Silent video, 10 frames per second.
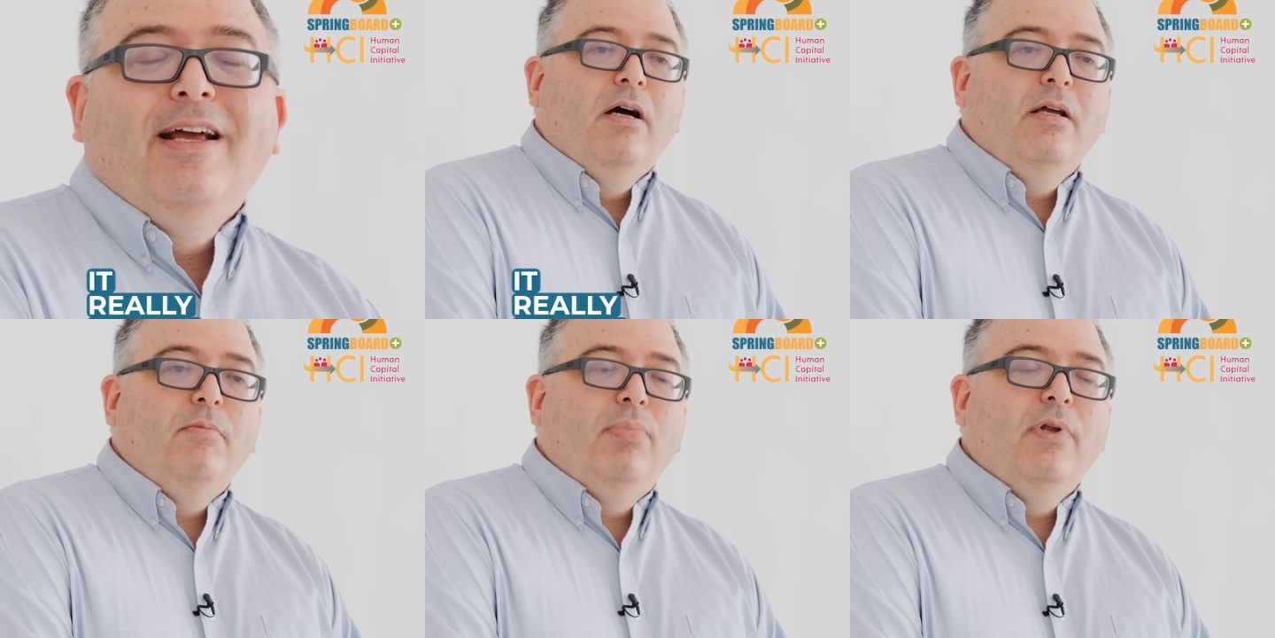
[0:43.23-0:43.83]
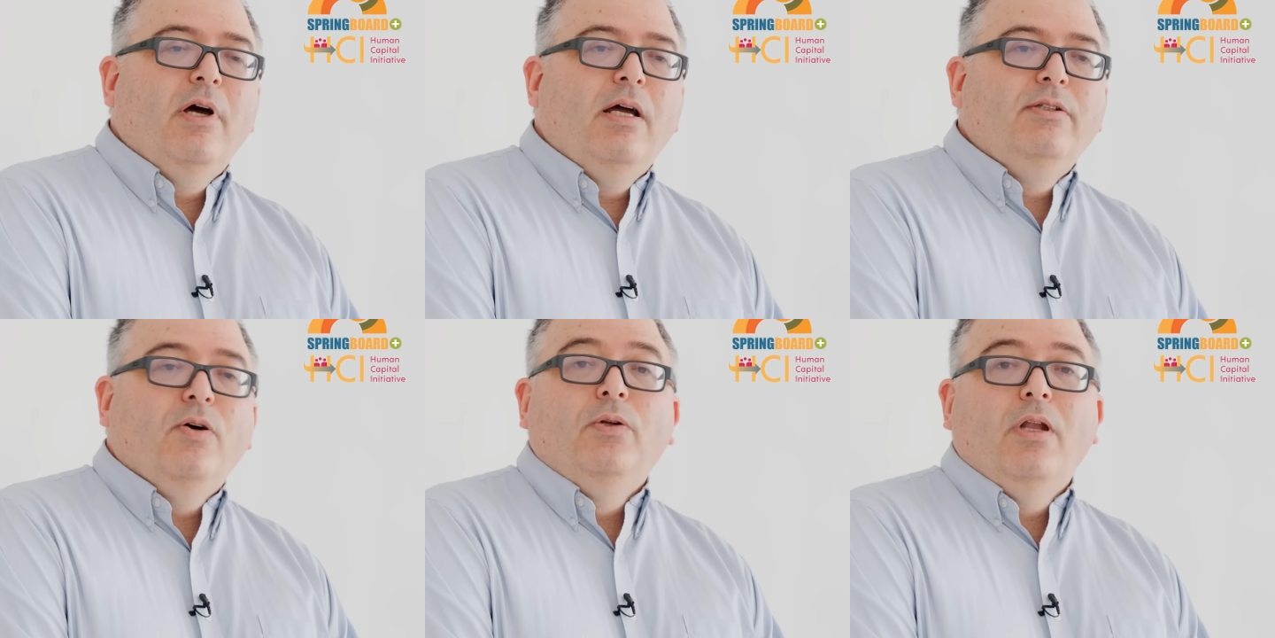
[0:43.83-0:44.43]
I
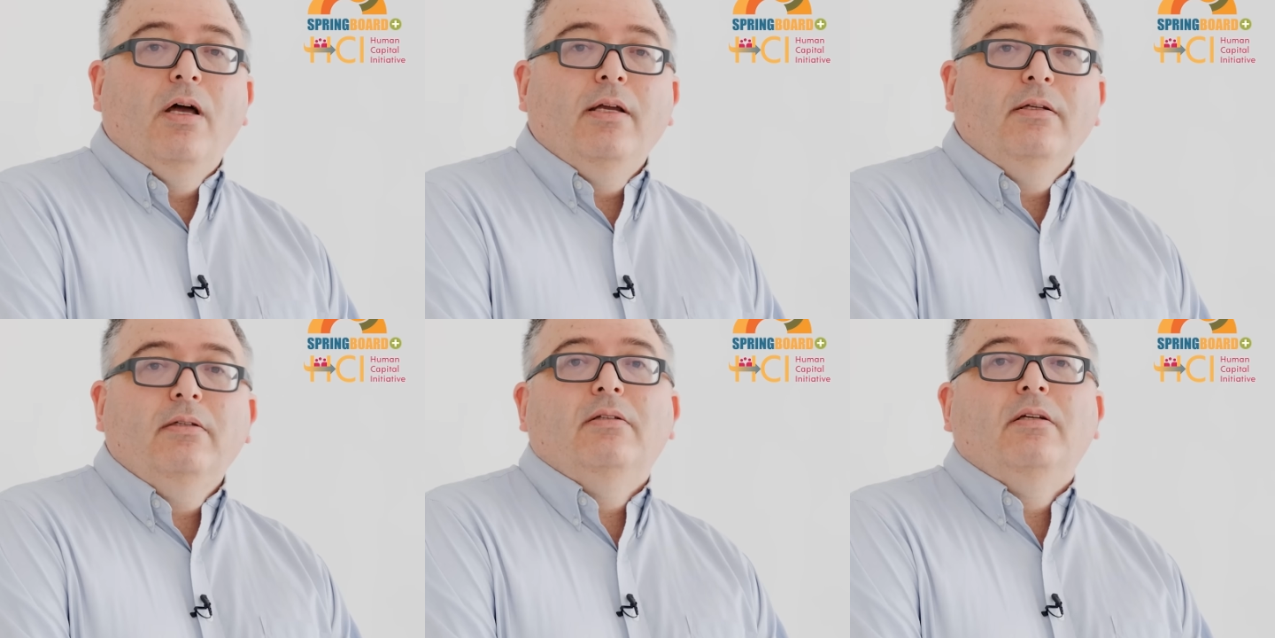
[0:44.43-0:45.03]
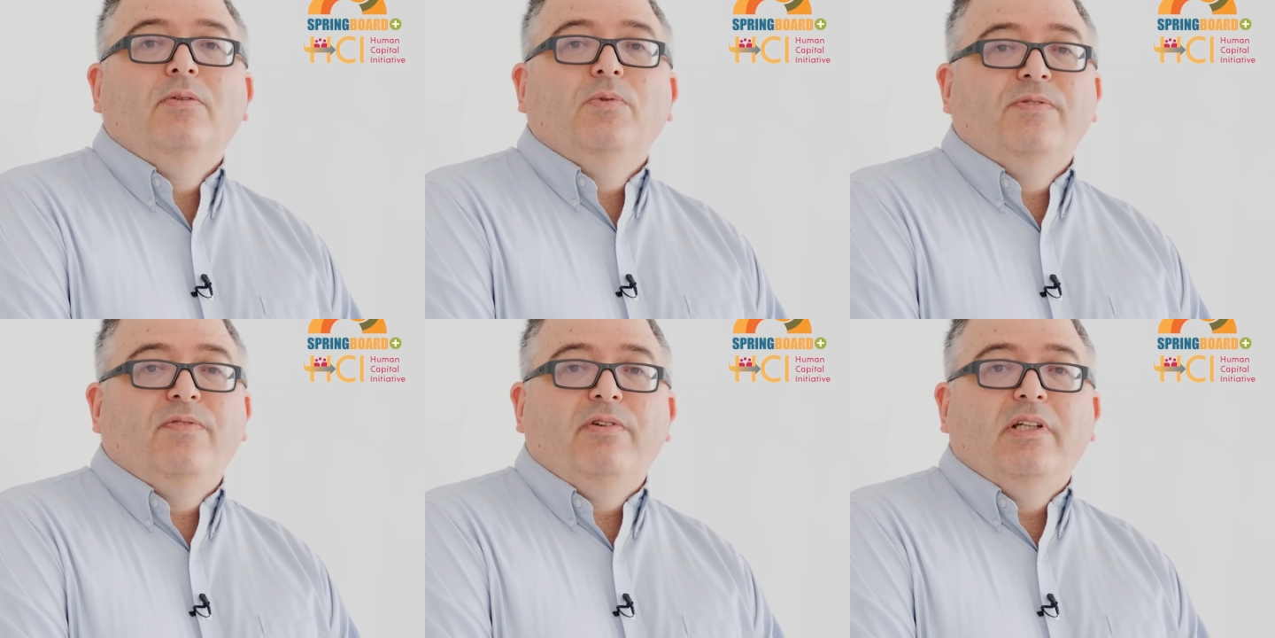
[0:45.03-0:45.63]
applied online. It
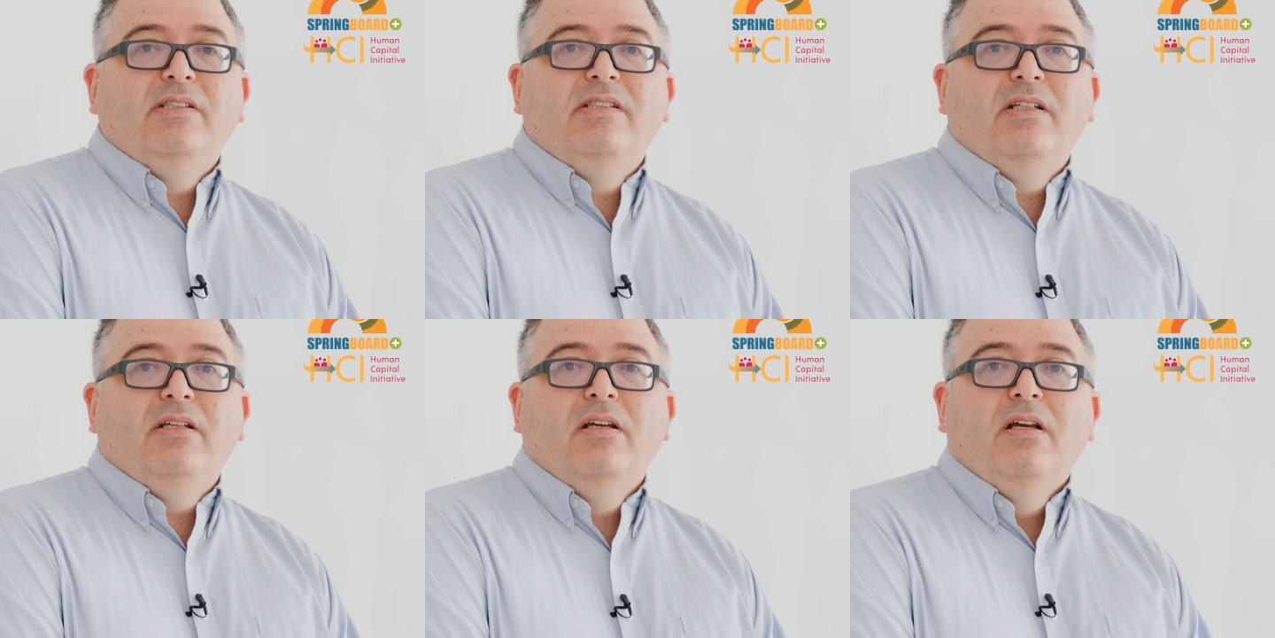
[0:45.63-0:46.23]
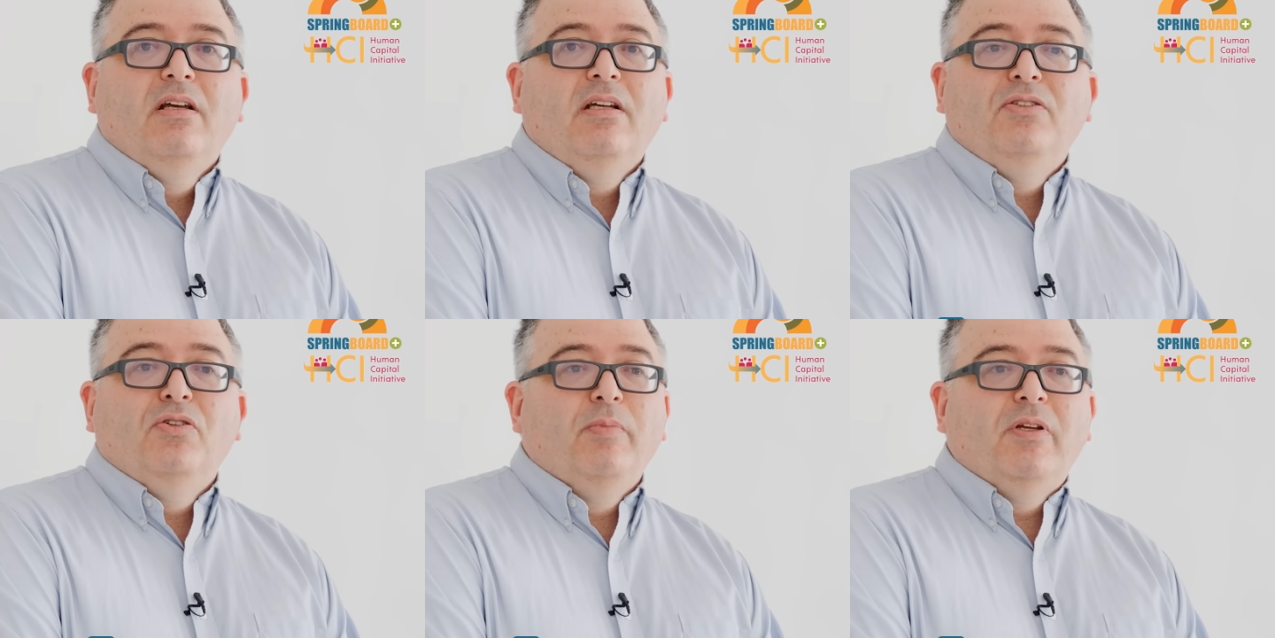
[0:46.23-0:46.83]
was very easy.
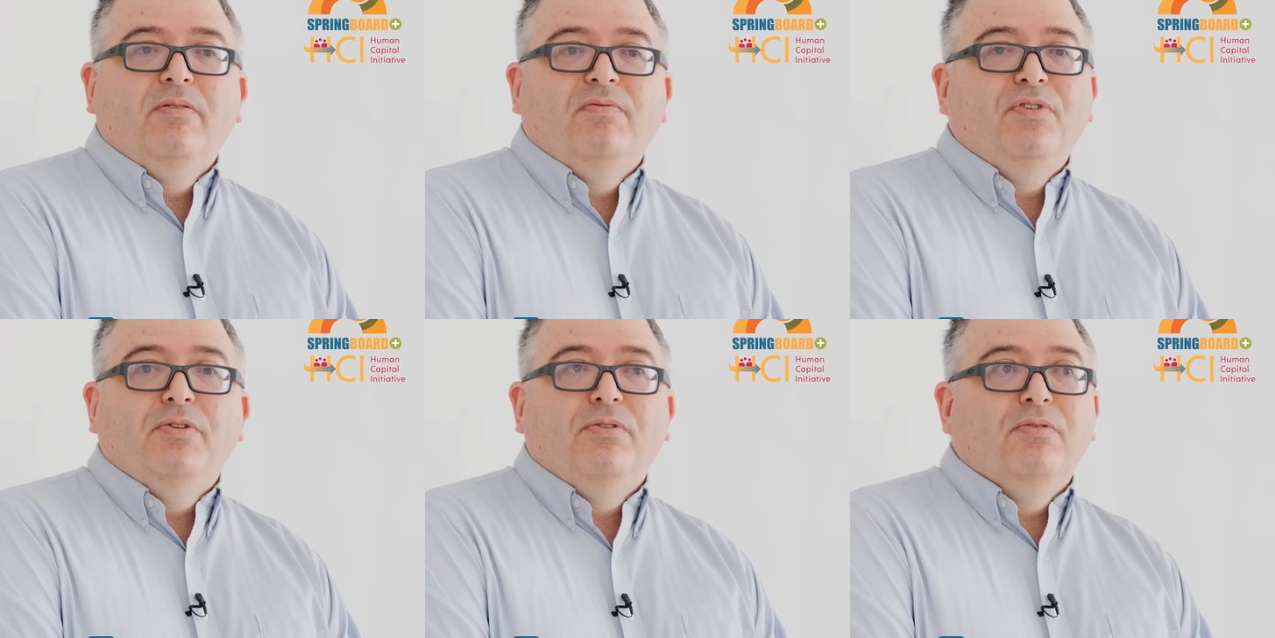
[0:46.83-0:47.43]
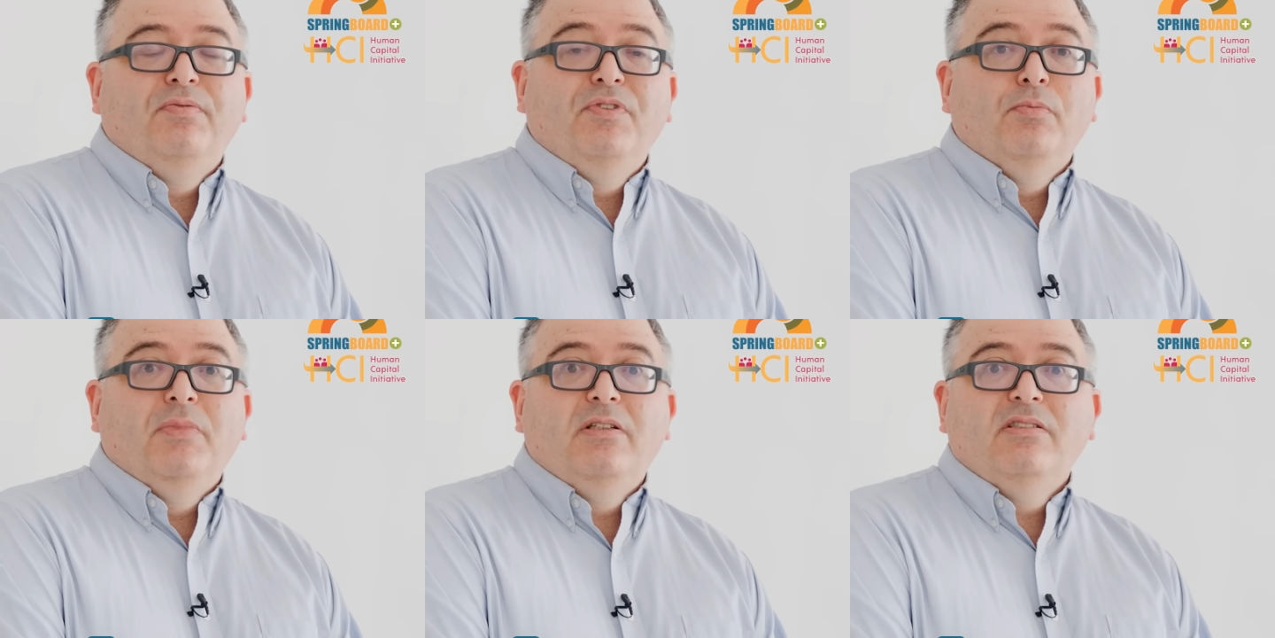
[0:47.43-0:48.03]
took me few few
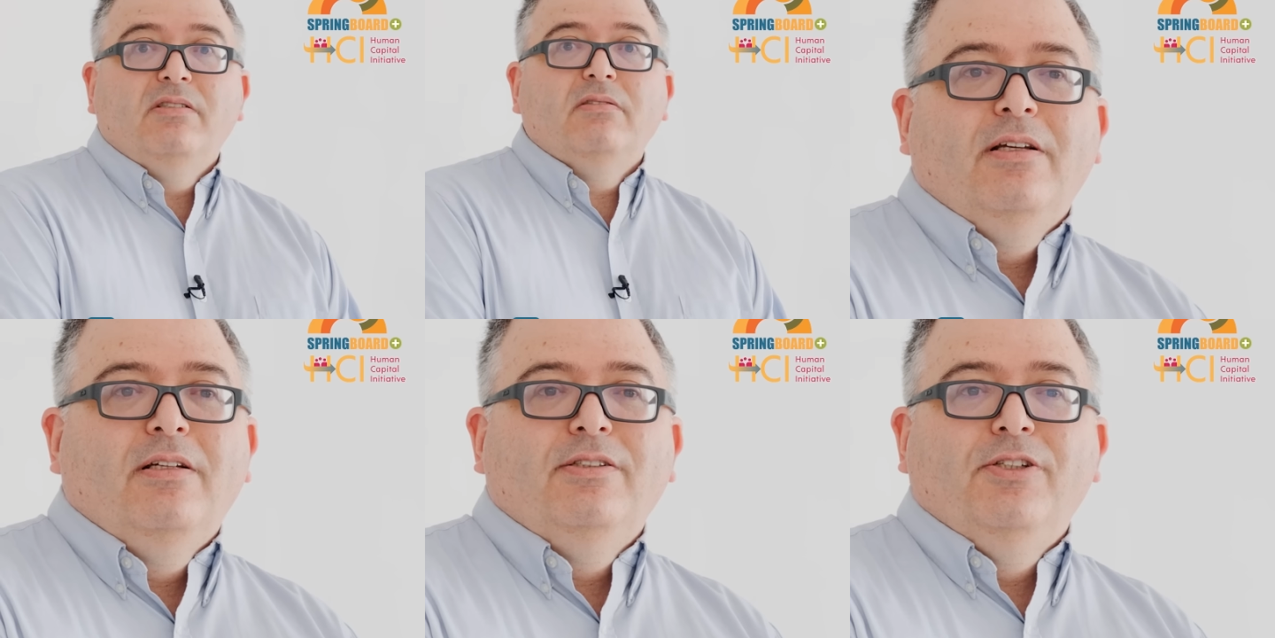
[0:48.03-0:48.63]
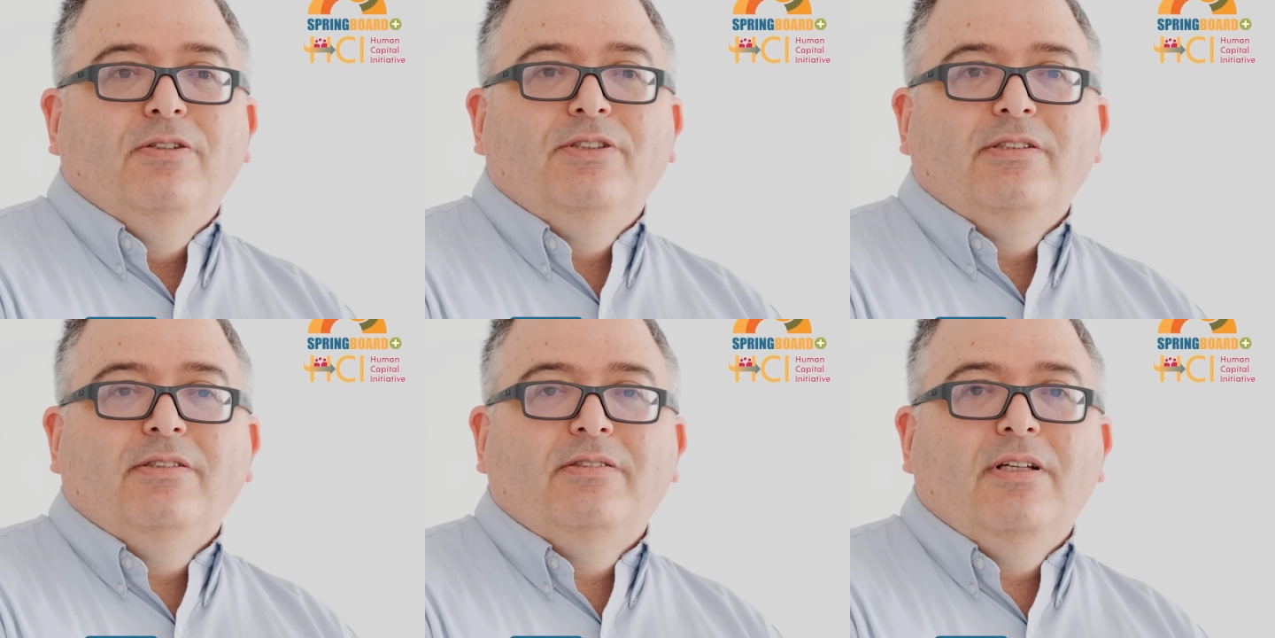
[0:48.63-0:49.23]
minutes. You know,
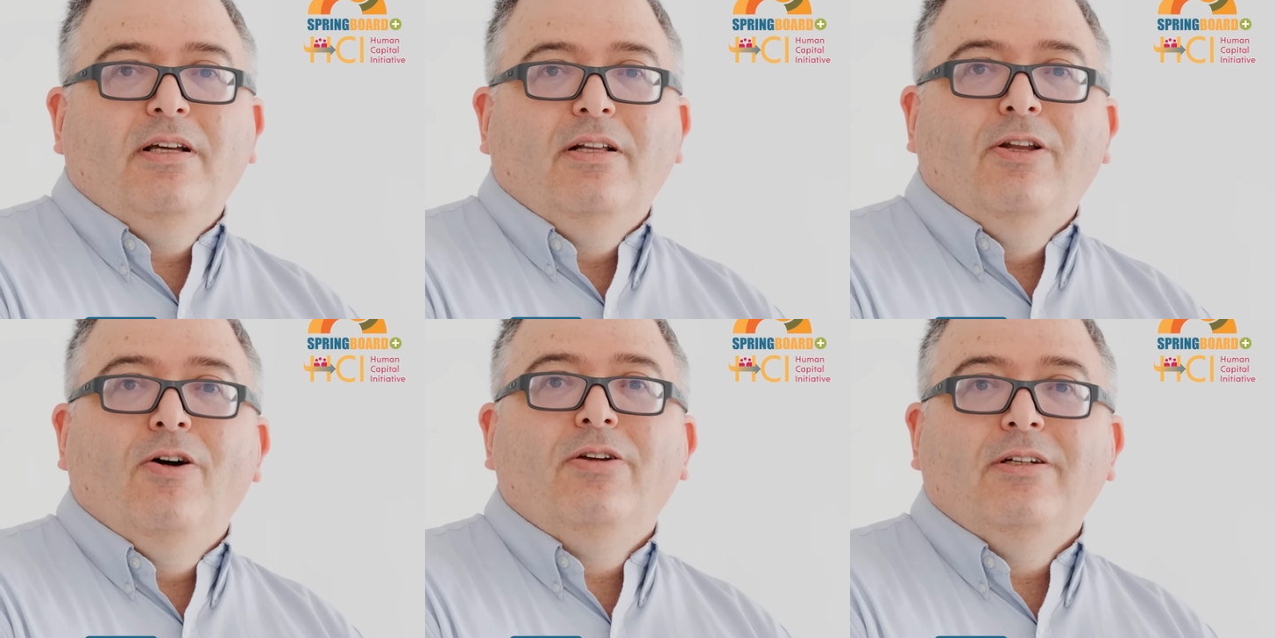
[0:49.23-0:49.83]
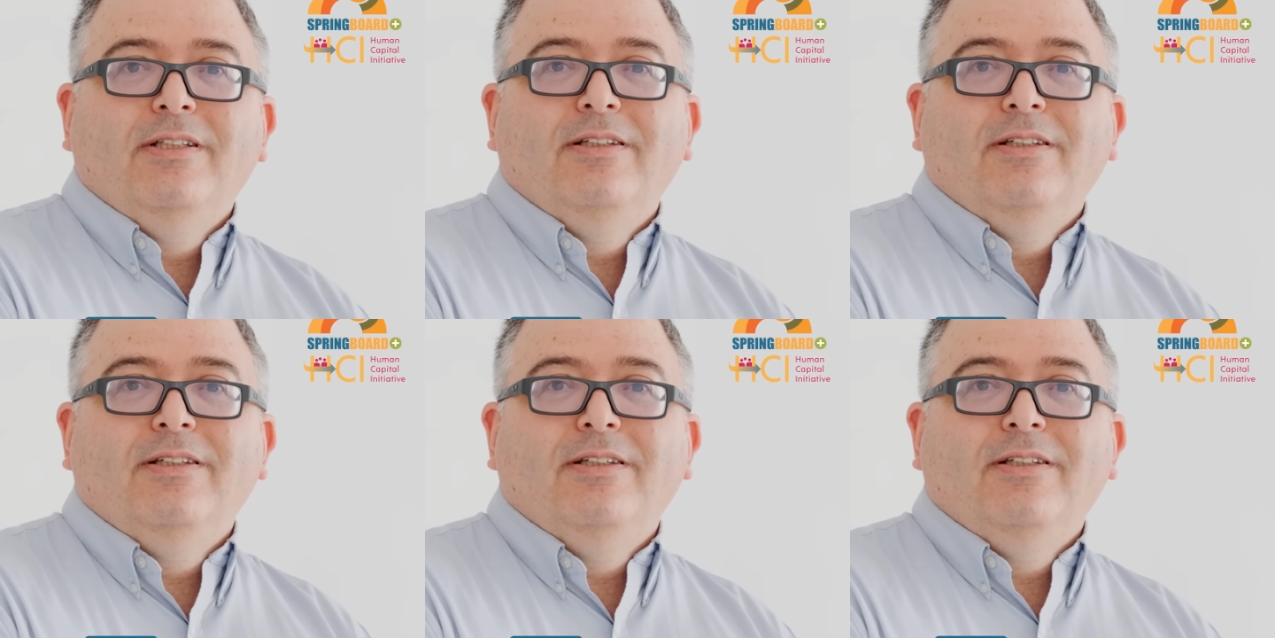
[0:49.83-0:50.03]
just uh, log